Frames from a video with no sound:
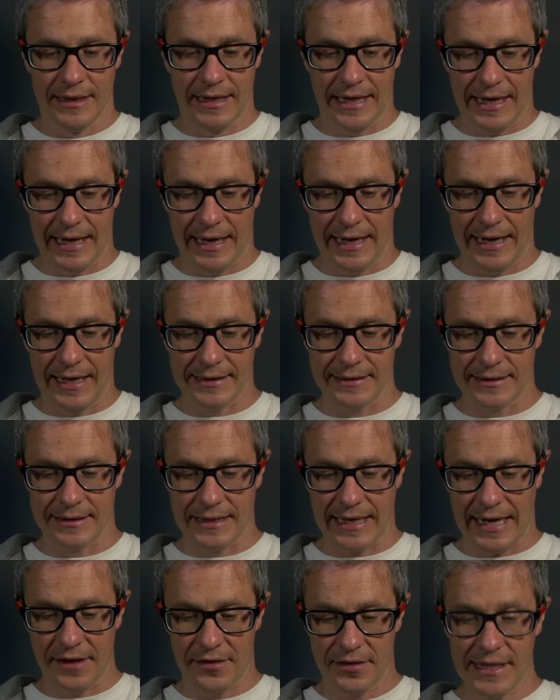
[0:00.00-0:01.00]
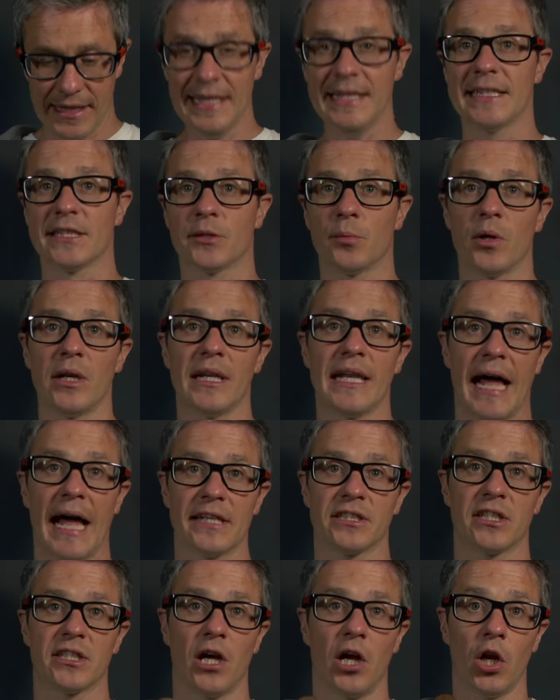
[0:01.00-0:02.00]
and I think this will
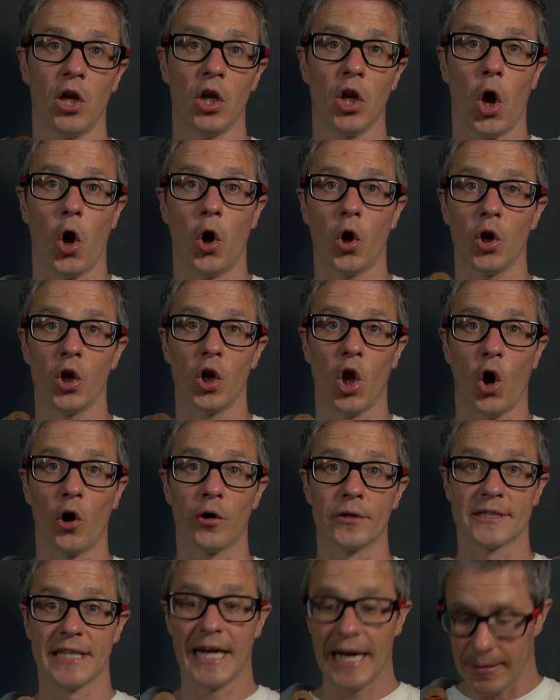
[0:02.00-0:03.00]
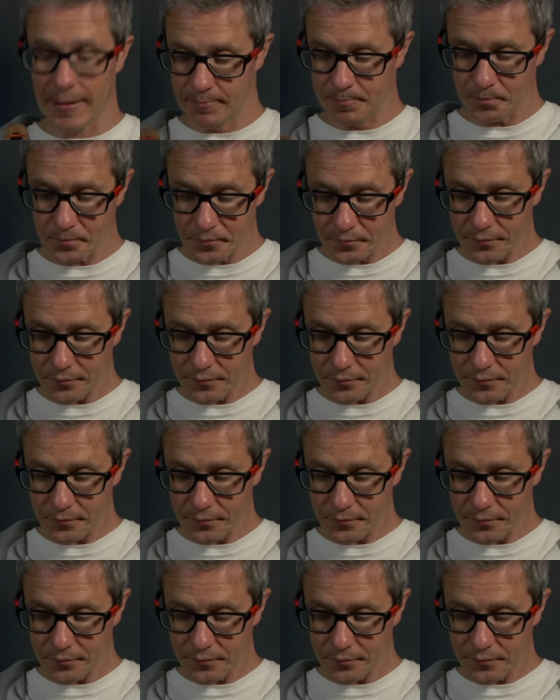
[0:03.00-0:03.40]
last a long, long time.